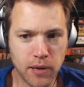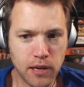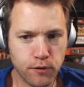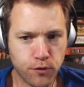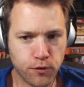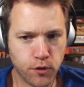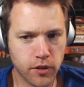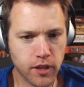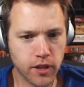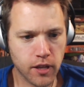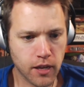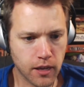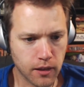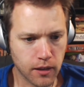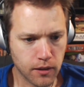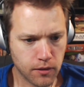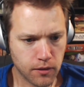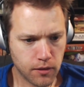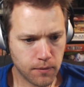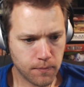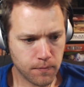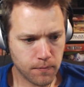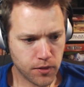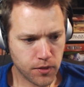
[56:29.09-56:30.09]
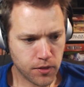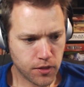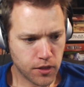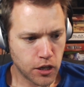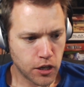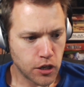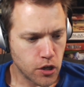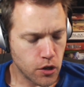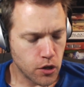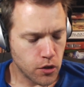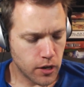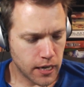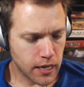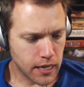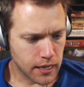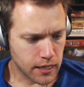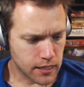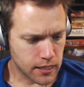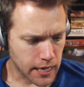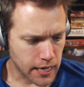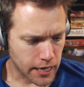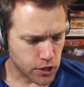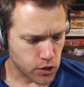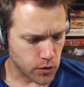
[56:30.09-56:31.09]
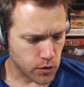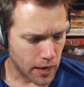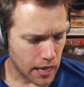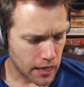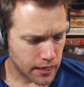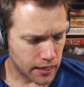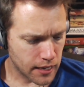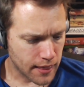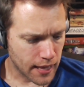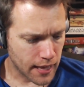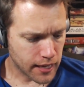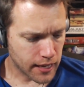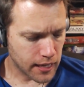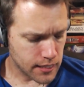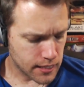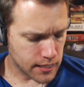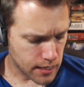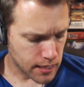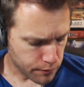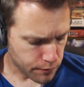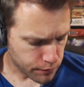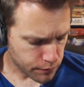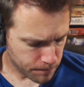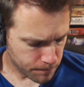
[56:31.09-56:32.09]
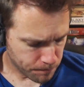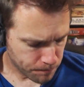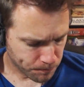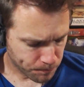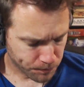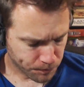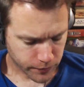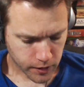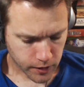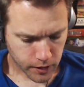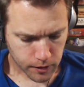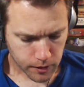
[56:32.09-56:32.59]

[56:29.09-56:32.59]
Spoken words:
You mean for the nudity and sexuality, that kind of stuff?